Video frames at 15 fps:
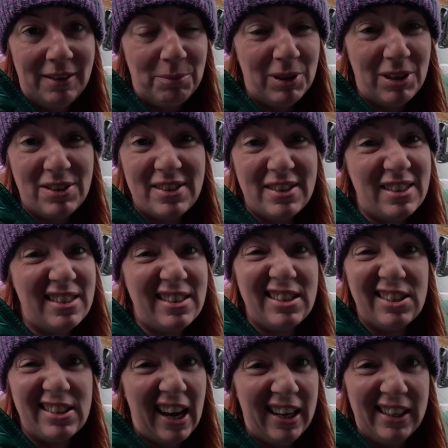because it's
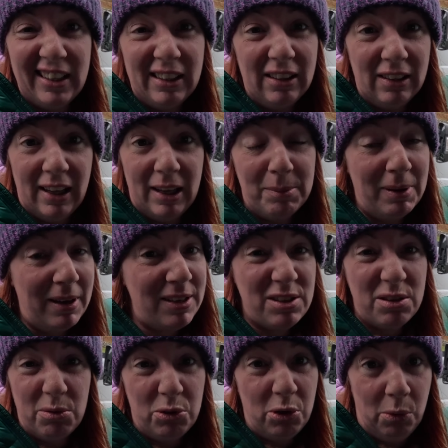a tiny little lay-by,
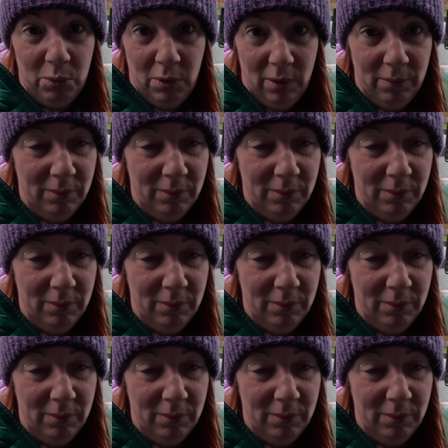so I don't know.